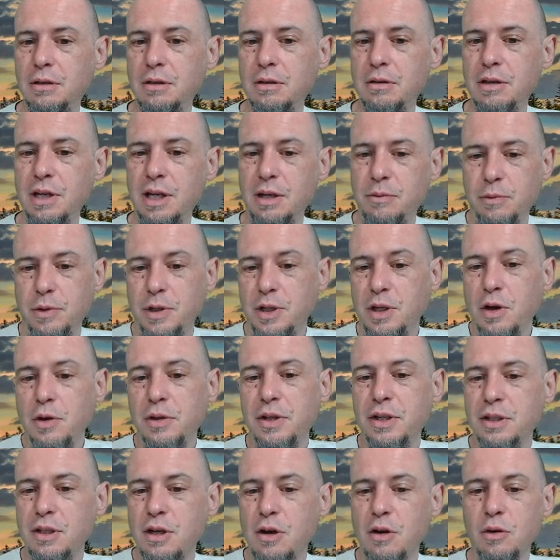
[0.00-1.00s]
Right? We know
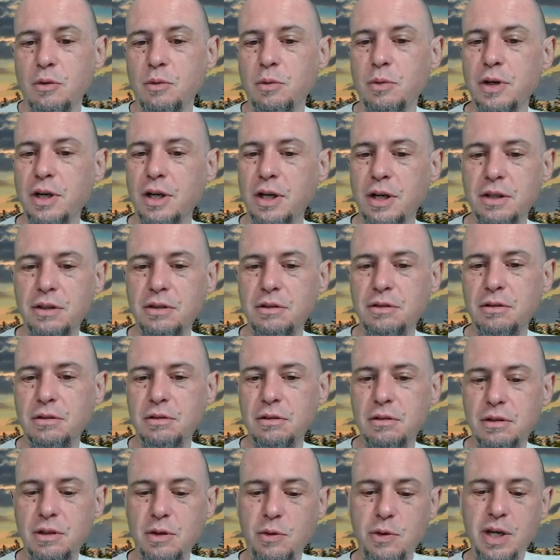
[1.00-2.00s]
this code works,
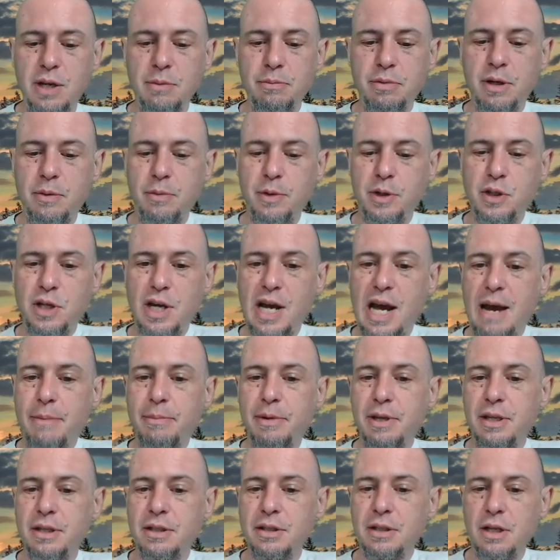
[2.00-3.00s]
so we can pretty much copy
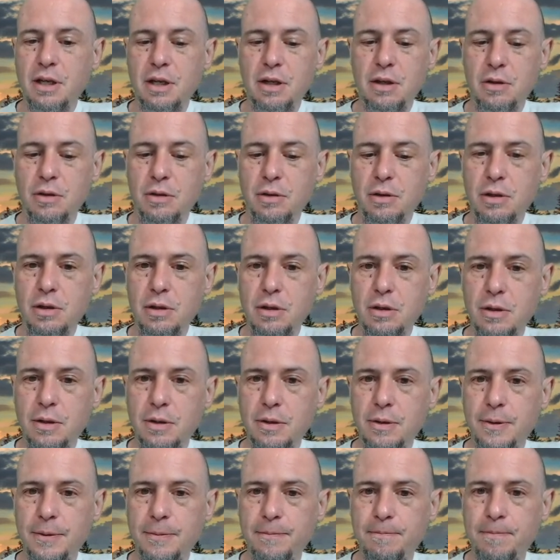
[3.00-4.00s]
this code,
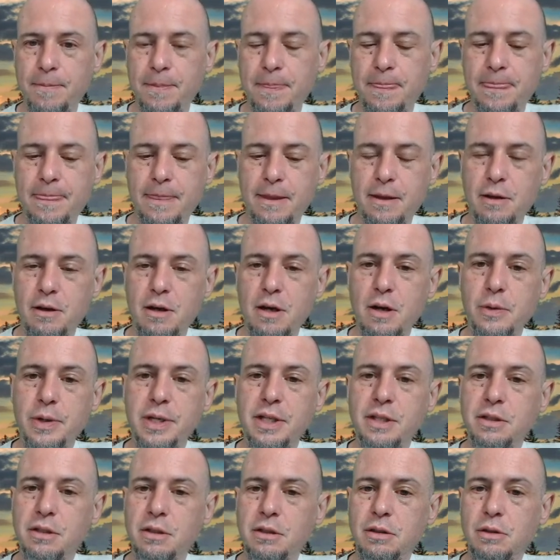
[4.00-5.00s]
go
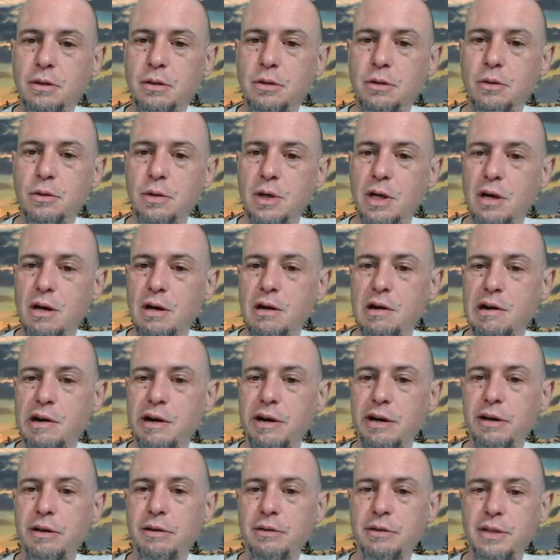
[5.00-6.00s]
into
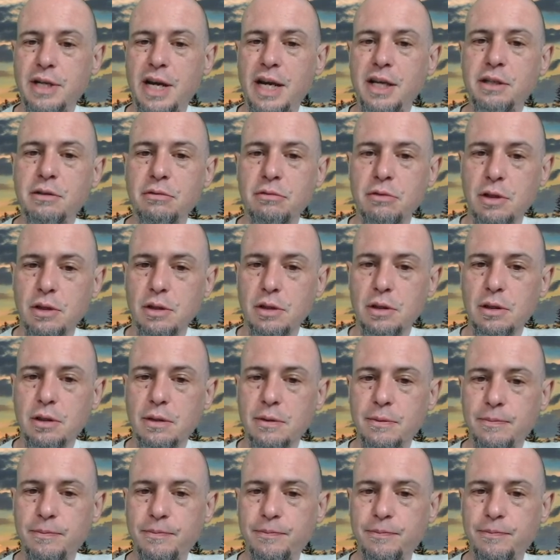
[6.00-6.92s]
our Dice Roll,